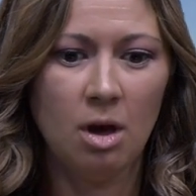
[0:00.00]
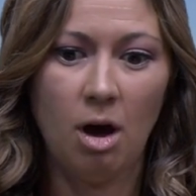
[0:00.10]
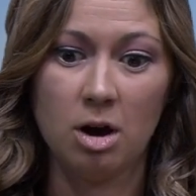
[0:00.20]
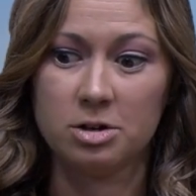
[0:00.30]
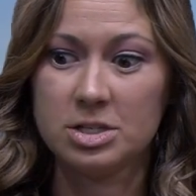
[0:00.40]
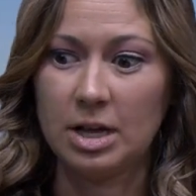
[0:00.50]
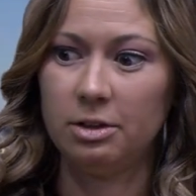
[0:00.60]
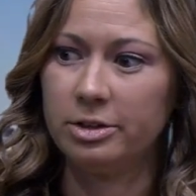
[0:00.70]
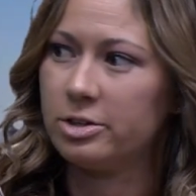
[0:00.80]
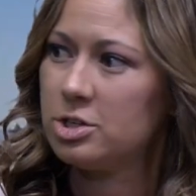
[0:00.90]
Our
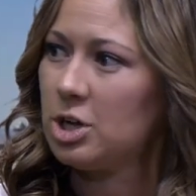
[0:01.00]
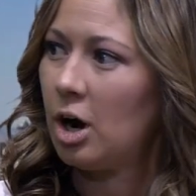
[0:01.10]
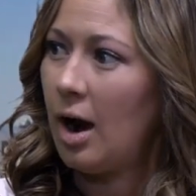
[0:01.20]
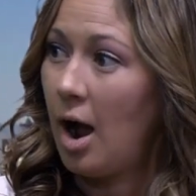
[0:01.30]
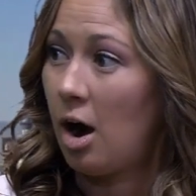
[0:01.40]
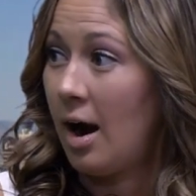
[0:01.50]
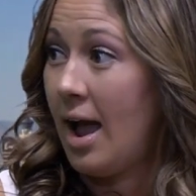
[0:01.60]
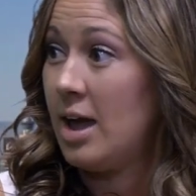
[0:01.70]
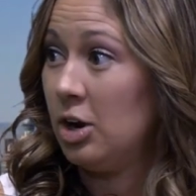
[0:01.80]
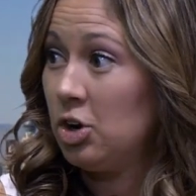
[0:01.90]
sellers are
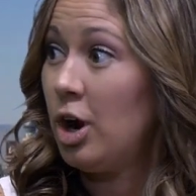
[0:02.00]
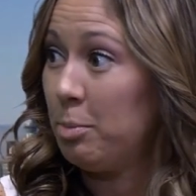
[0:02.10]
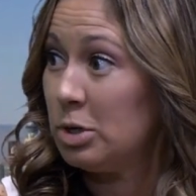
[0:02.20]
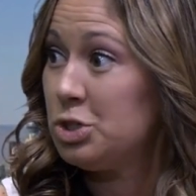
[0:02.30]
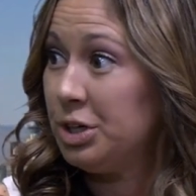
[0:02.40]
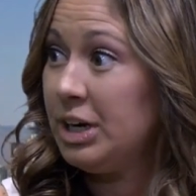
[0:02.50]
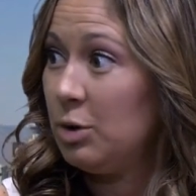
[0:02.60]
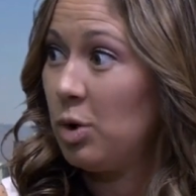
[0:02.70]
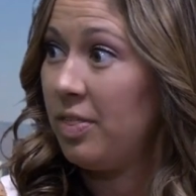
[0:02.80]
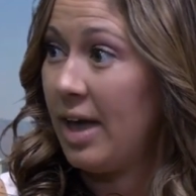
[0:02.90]
at a good opportunity
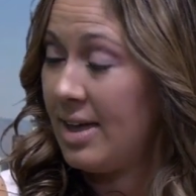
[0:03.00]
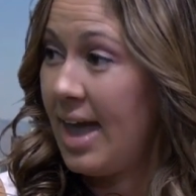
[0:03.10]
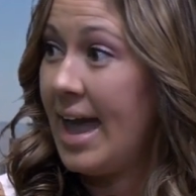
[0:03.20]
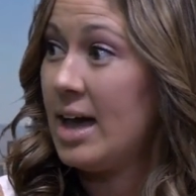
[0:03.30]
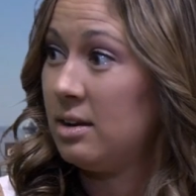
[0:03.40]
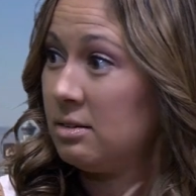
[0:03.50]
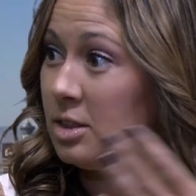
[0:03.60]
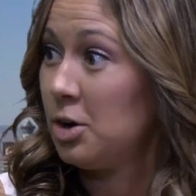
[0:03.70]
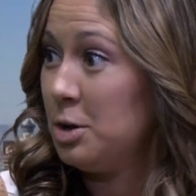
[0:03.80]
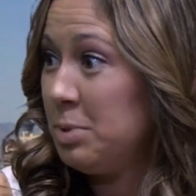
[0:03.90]
where they're in
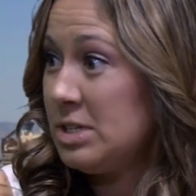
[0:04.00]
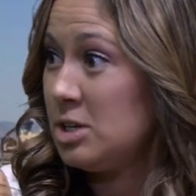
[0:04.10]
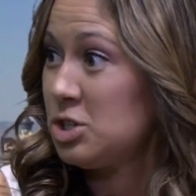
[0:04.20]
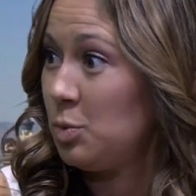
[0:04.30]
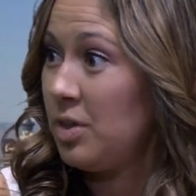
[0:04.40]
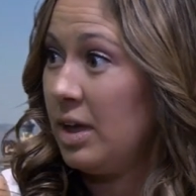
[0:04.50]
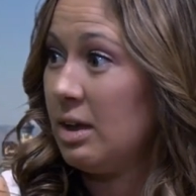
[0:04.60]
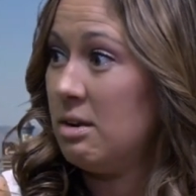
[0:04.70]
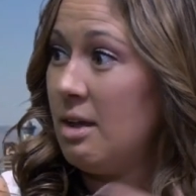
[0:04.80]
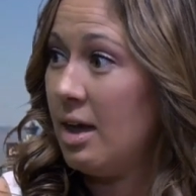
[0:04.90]
a position where they
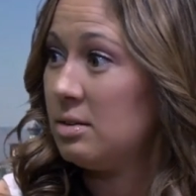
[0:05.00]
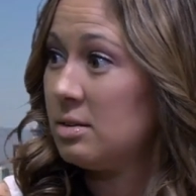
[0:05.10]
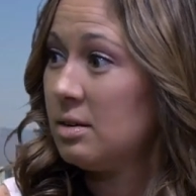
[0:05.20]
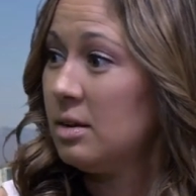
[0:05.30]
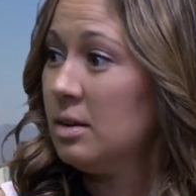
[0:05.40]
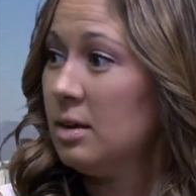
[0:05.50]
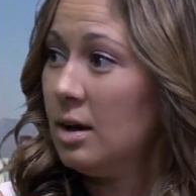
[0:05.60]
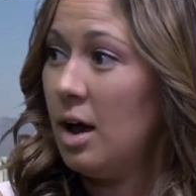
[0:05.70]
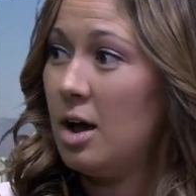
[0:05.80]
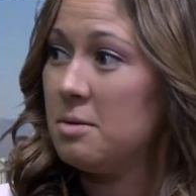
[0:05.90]
can net.
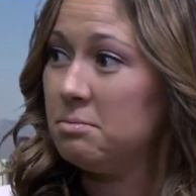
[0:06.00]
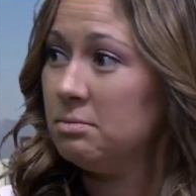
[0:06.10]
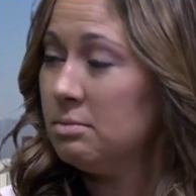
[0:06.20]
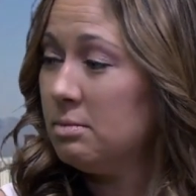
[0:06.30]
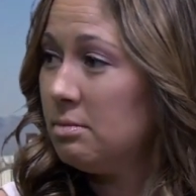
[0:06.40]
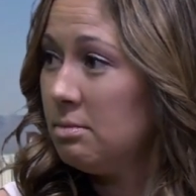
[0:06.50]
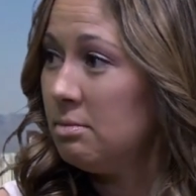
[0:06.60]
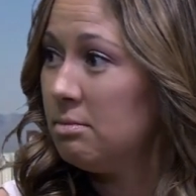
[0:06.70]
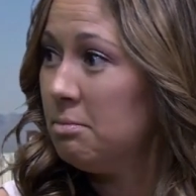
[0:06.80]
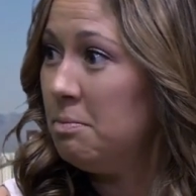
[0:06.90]
Yeah.
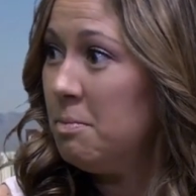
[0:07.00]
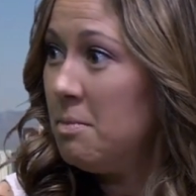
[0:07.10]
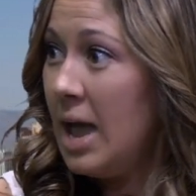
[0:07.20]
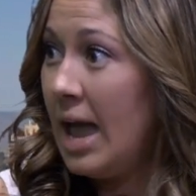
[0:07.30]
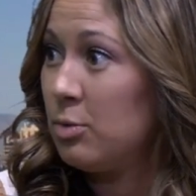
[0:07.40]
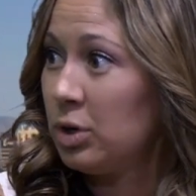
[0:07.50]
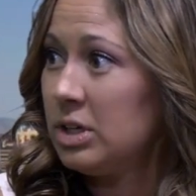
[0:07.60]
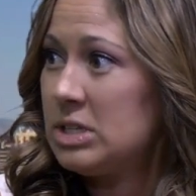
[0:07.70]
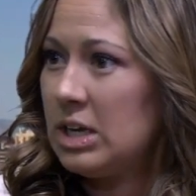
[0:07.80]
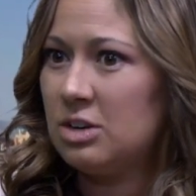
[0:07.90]
And
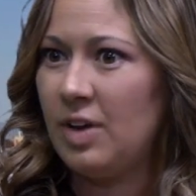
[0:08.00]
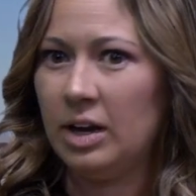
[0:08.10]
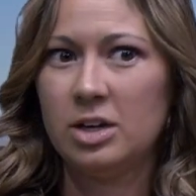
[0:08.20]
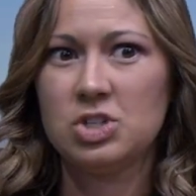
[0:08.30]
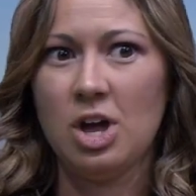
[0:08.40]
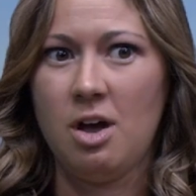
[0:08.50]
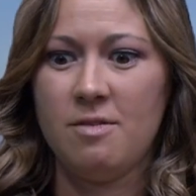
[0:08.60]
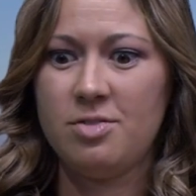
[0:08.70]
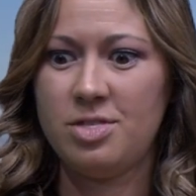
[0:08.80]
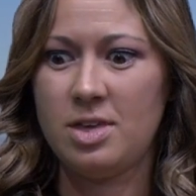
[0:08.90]
really take advantage
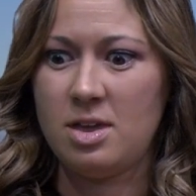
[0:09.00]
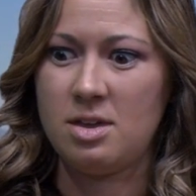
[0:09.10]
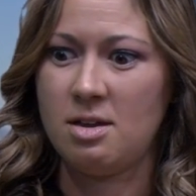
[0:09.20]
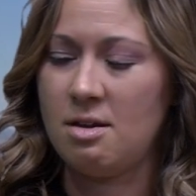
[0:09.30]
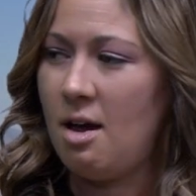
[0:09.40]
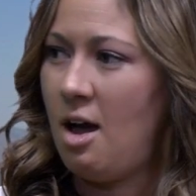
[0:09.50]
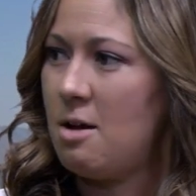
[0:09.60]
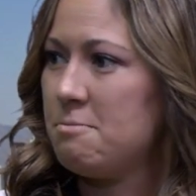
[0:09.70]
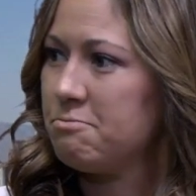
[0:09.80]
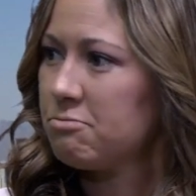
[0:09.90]
of the,
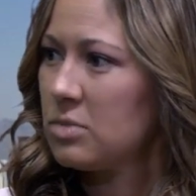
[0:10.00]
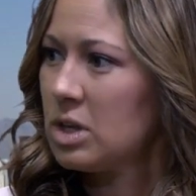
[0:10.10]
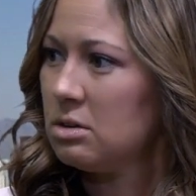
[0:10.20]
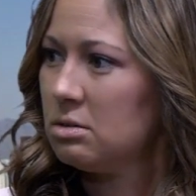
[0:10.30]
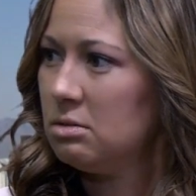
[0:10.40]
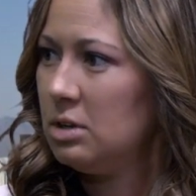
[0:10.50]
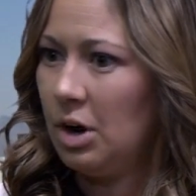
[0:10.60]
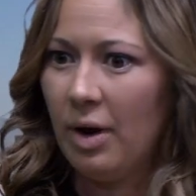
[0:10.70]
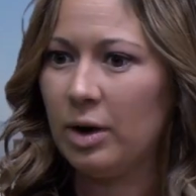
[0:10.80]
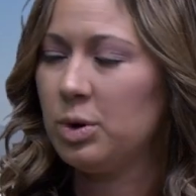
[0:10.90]

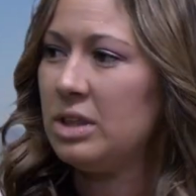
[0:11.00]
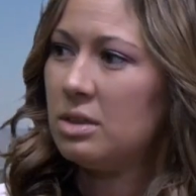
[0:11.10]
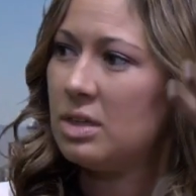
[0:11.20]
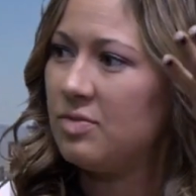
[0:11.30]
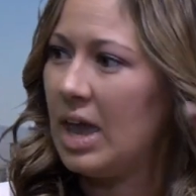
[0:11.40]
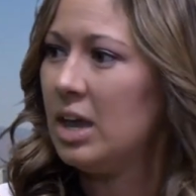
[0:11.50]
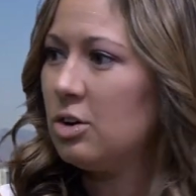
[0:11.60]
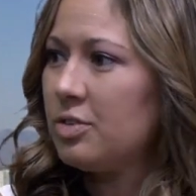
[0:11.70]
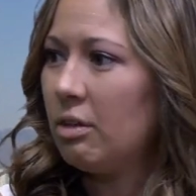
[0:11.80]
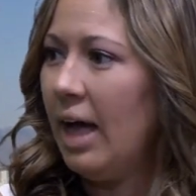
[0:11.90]
equity that they've gained
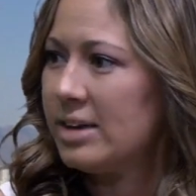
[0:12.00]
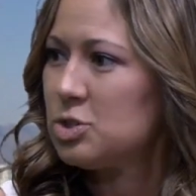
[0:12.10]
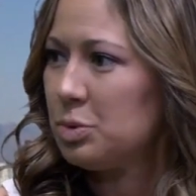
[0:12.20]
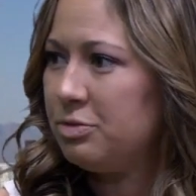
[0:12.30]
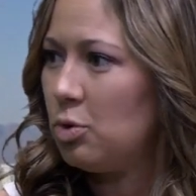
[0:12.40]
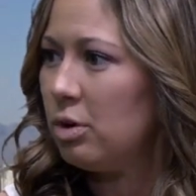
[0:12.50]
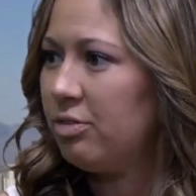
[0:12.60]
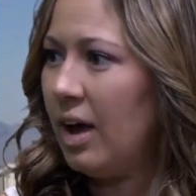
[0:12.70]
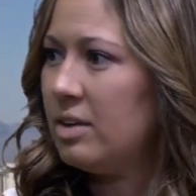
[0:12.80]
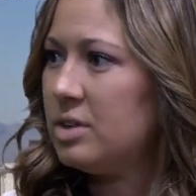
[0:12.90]
over the last 3, 4,
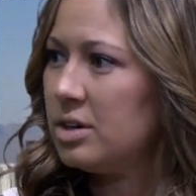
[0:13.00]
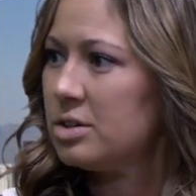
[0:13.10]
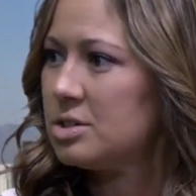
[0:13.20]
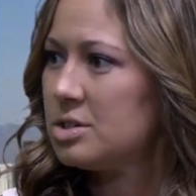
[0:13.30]
5 years.